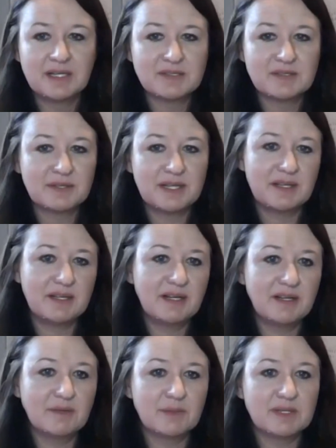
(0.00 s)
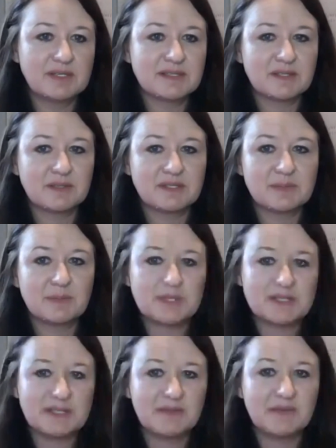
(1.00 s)
So again, inherent risks are
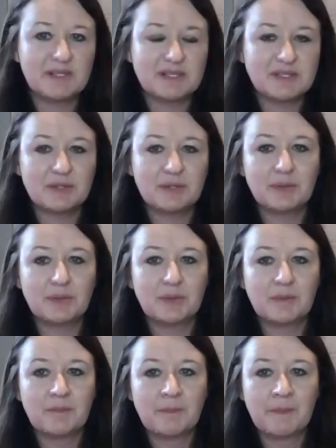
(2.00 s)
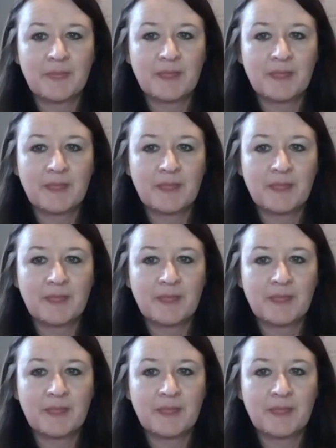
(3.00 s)
specific to